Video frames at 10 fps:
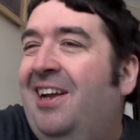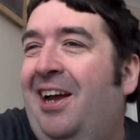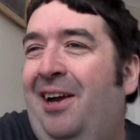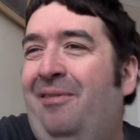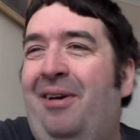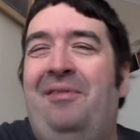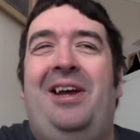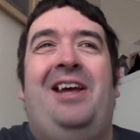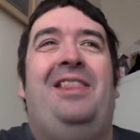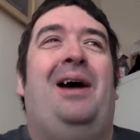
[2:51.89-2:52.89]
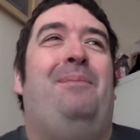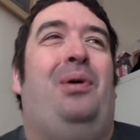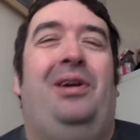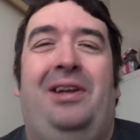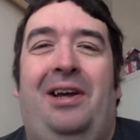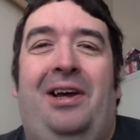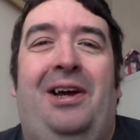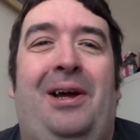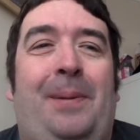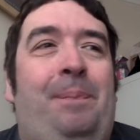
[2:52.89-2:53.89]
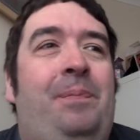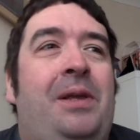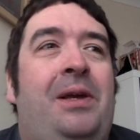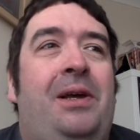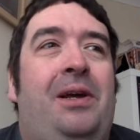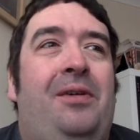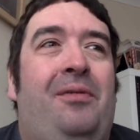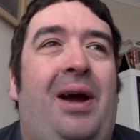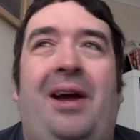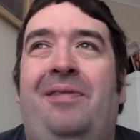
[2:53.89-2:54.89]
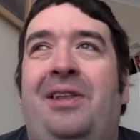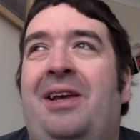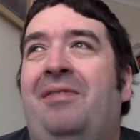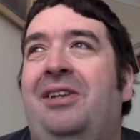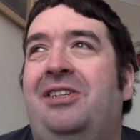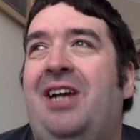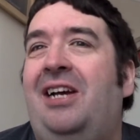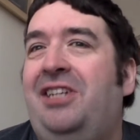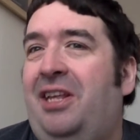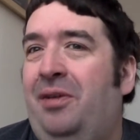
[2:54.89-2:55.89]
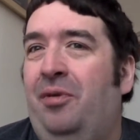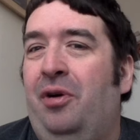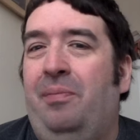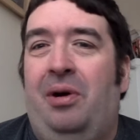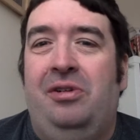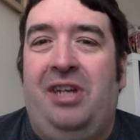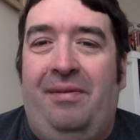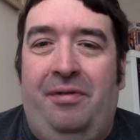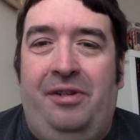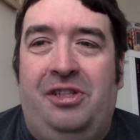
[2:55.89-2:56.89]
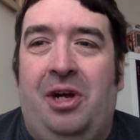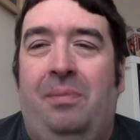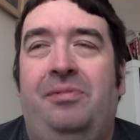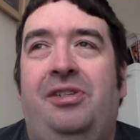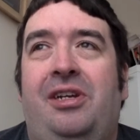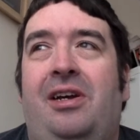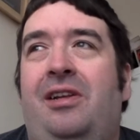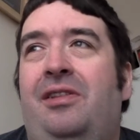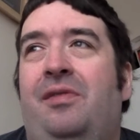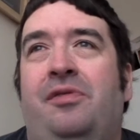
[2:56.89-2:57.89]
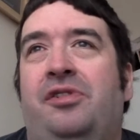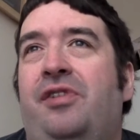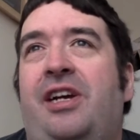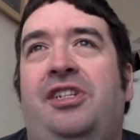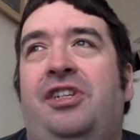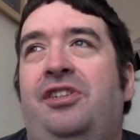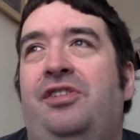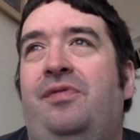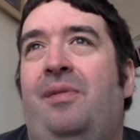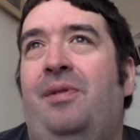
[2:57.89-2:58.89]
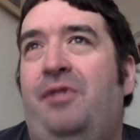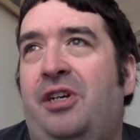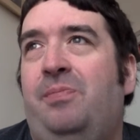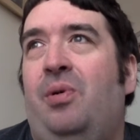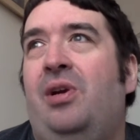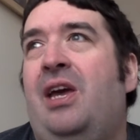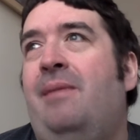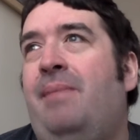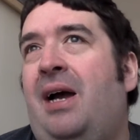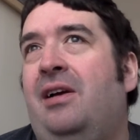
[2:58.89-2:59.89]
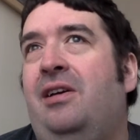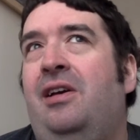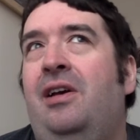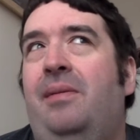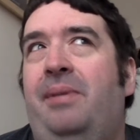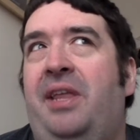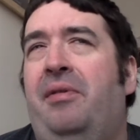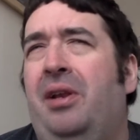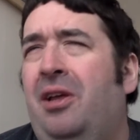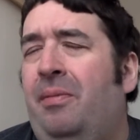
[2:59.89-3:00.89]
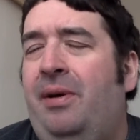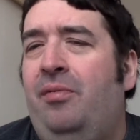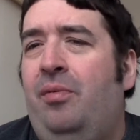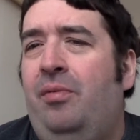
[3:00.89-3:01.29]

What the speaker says: When we hit that point where The Devil in Disguise hit the roadblocks and everything stopped, the frustrations from the first book came back, but they were a little bit